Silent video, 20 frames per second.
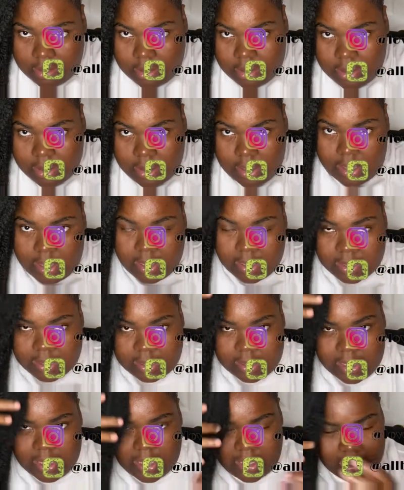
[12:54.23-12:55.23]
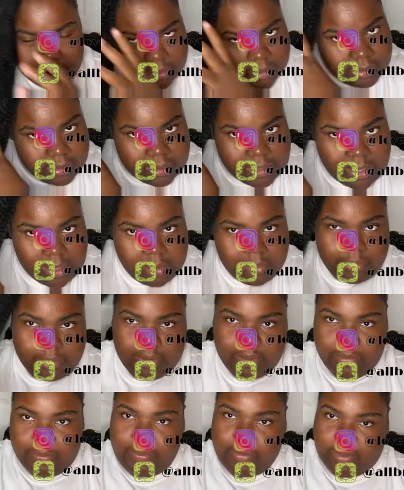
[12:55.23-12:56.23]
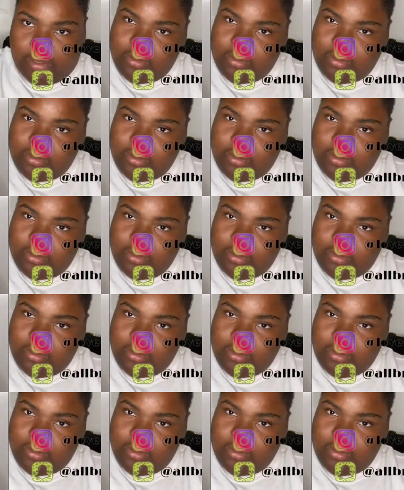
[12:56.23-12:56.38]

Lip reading: And it's set. So now when you pull the